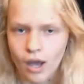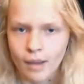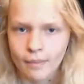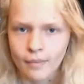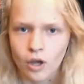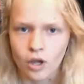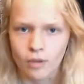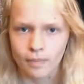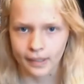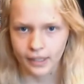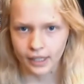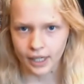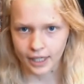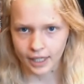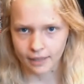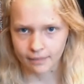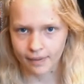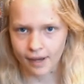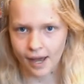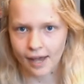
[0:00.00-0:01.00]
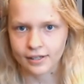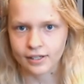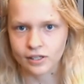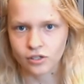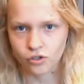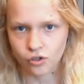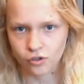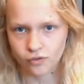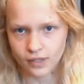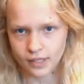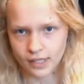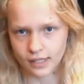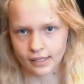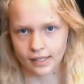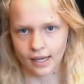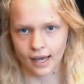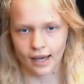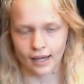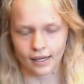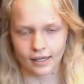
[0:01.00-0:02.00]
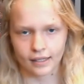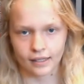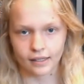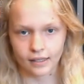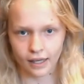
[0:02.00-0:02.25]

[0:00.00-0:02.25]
I'm hoping I can pass this off as a tag